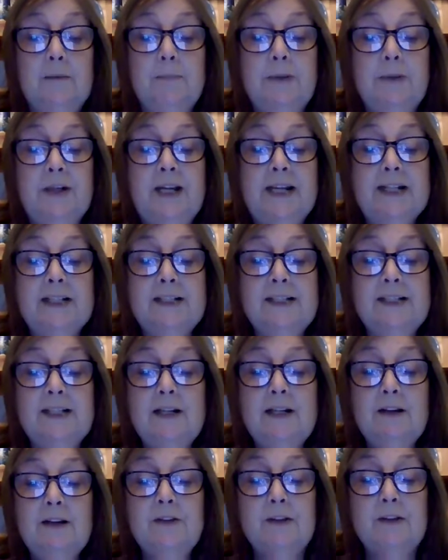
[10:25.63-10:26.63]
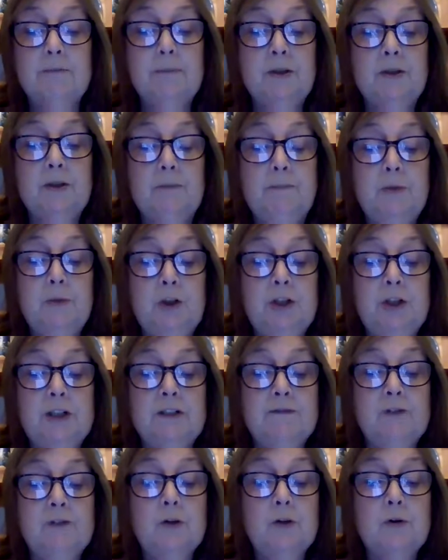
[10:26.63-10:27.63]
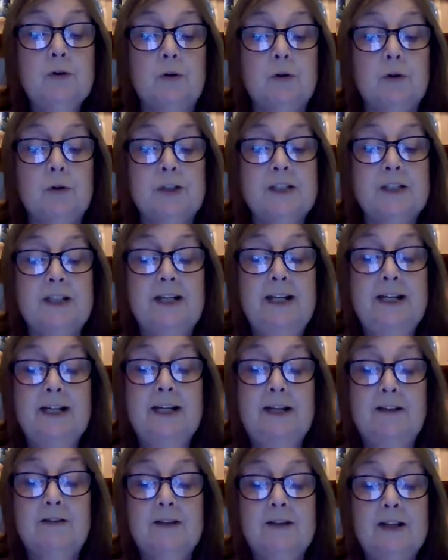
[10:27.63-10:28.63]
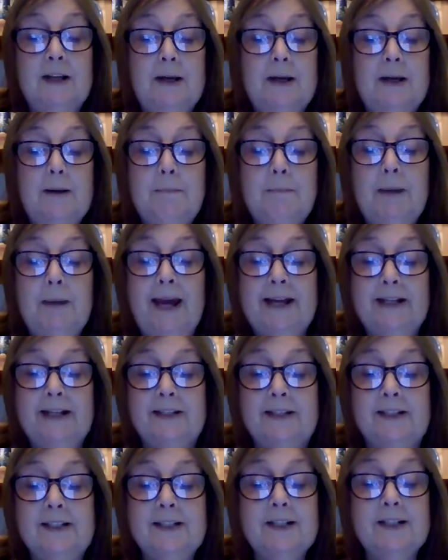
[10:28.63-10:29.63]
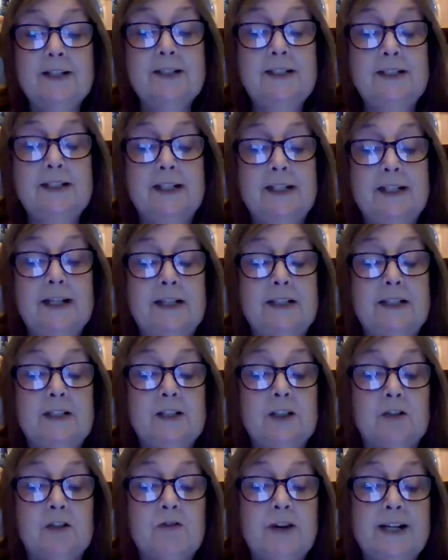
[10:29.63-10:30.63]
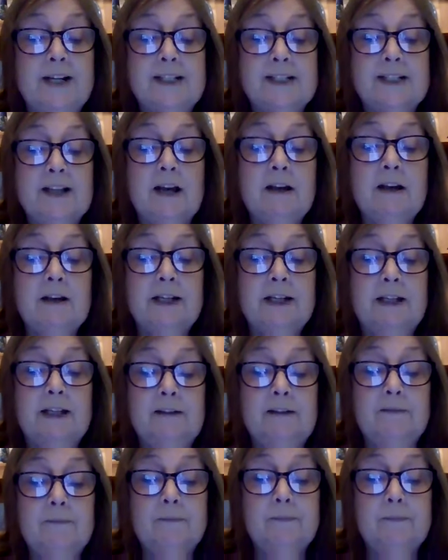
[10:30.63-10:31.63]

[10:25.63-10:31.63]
but he could see nothing but the bushes of gorse and heath black and stunted against the grey sky.